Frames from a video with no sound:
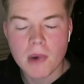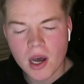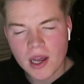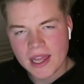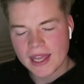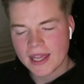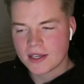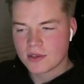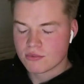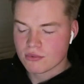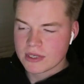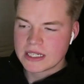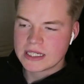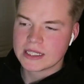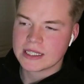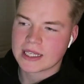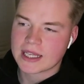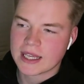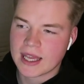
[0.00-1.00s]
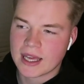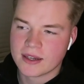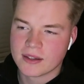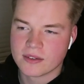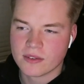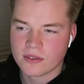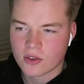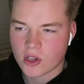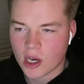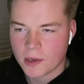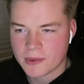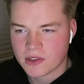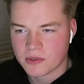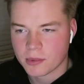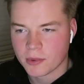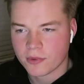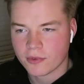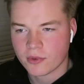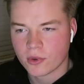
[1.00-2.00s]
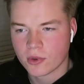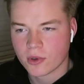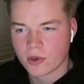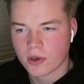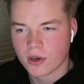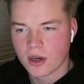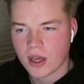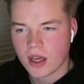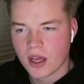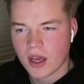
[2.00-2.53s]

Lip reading: my head, reading Nicky Henderson's comments before,